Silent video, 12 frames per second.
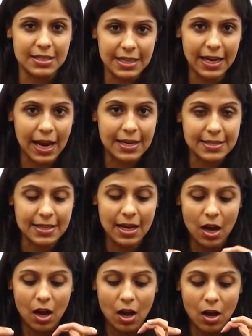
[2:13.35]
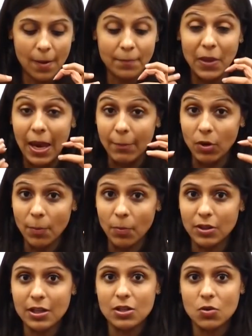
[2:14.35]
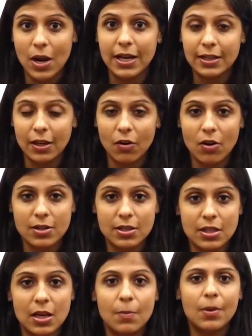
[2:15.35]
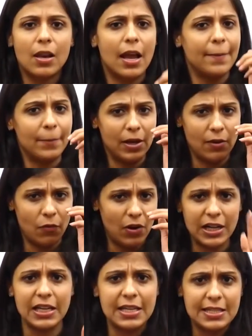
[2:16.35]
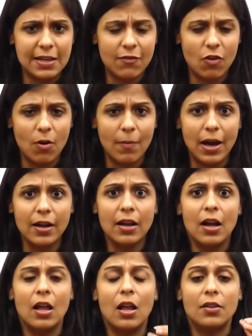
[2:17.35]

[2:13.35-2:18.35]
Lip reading: See guys, I'm going to put it right across the table and in a very easy format,